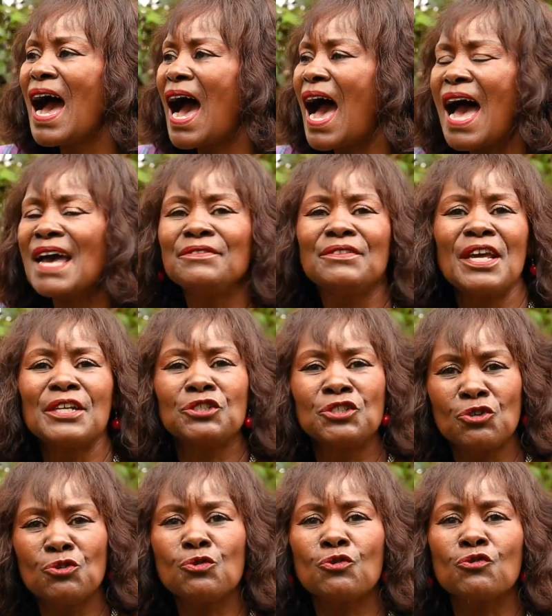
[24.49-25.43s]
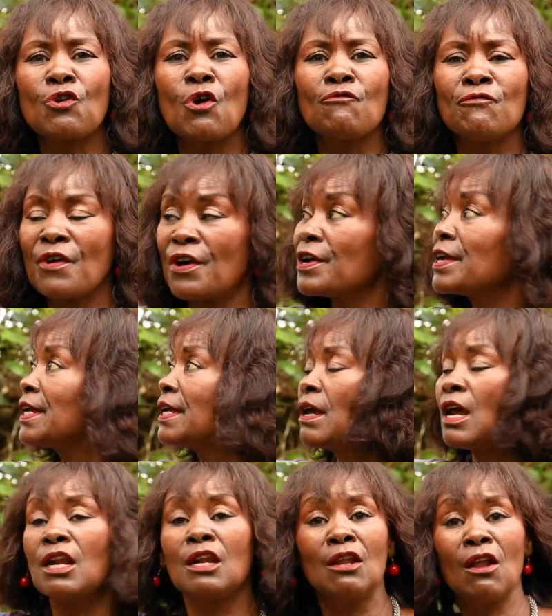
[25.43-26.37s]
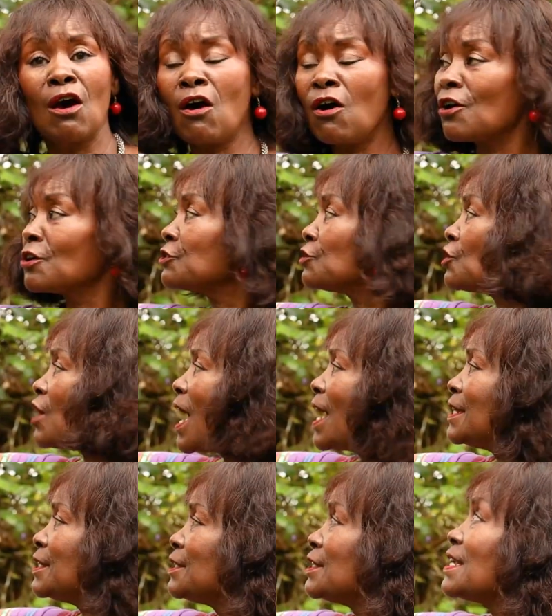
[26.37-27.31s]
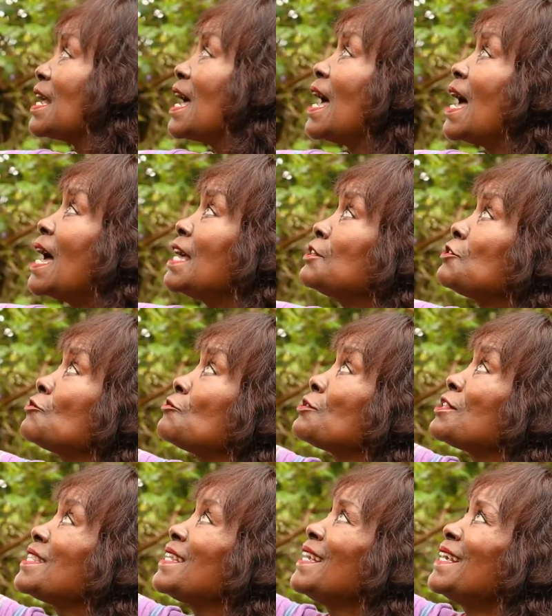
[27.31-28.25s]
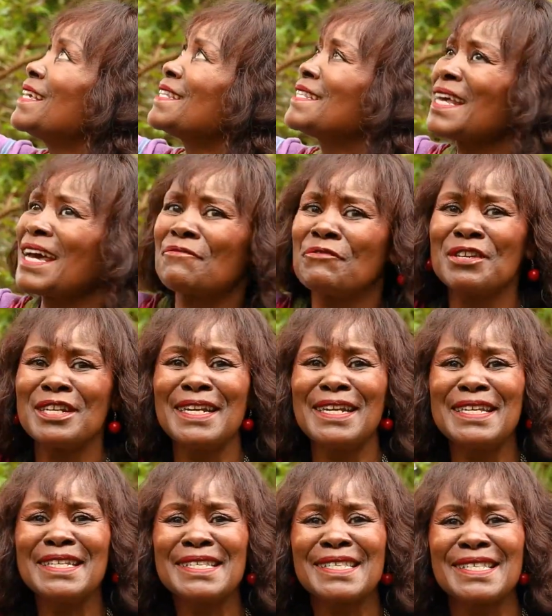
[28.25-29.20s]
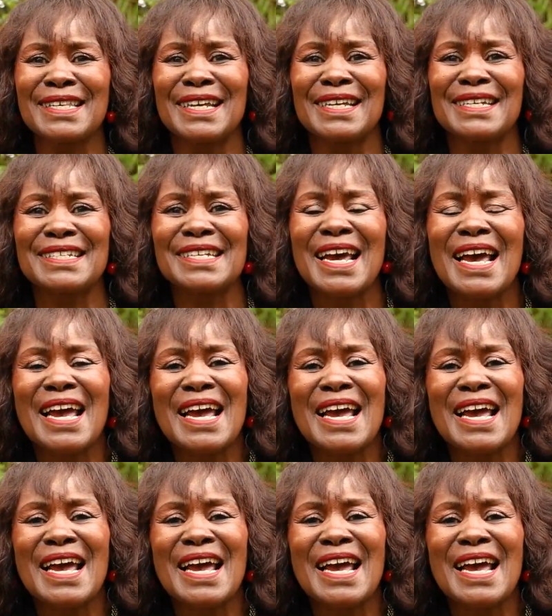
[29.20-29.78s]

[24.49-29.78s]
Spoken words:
and they do grow very large, and as you see as I release it,